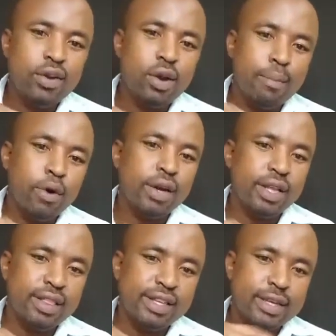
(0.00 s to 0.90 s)
your bond
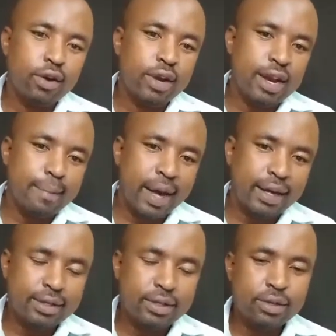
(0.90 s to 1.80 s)
in the secondary
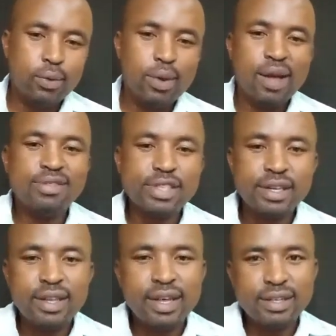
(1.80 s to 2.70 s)
market. We have
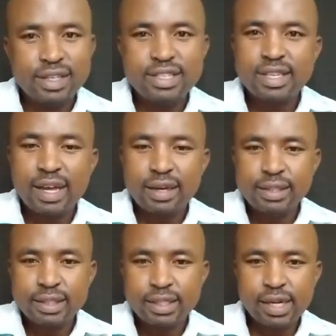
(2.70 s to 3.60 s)
said that these are
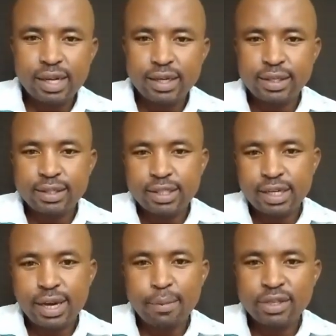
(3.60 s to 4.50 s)

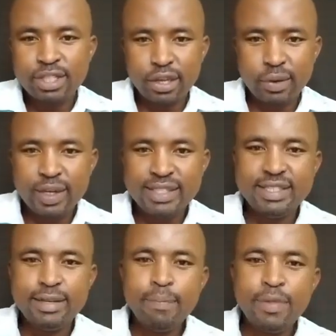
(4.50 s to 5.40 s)
tradable
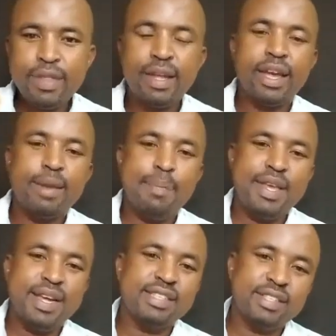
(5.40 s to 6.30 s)
securities. They can
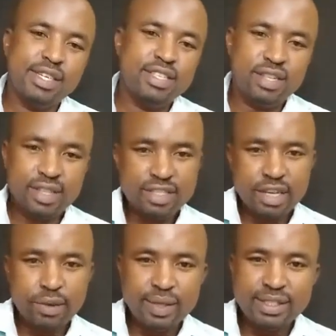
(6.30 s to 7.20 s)
be exchanged in the
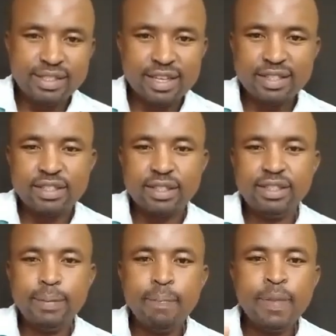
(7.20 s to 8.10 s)
securities exchange.
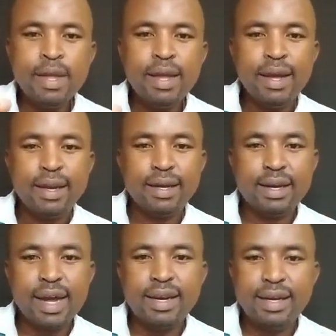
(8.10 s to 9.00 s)
And
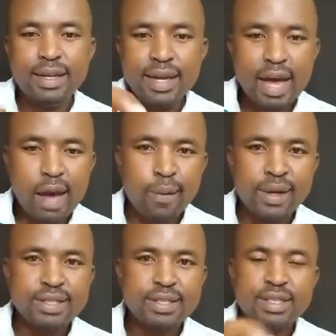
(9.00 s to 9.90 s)
gladly,
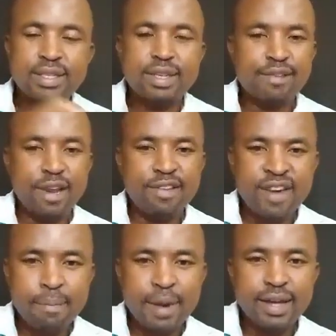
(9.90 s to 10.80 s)
ours is a very
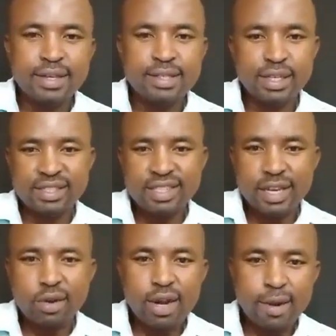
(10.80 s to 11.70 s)
vibrant
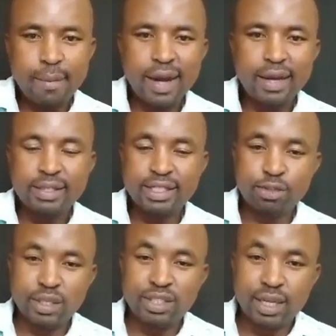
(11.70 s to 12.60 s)
secondary market,
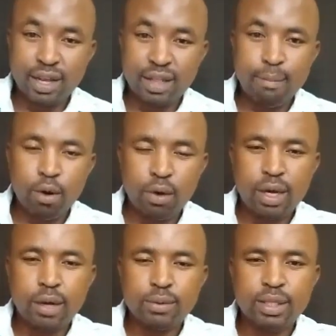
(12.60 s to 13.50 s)
especially the board
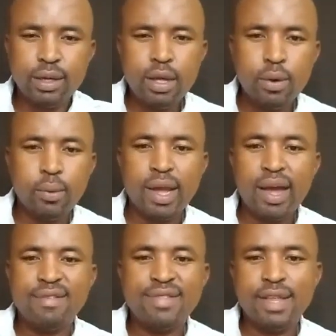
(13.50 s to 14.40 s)
counter. We
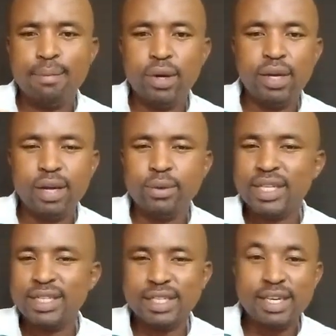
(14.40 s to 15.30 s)
have the board
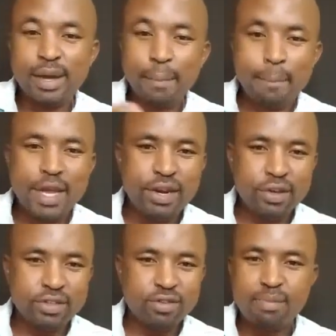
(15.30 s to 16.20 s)
counter trading
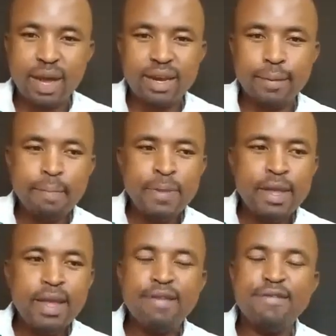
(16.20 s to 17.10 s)
billions of money
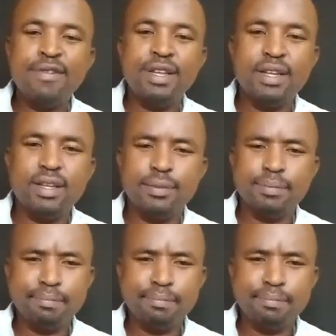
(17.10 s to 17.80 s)
every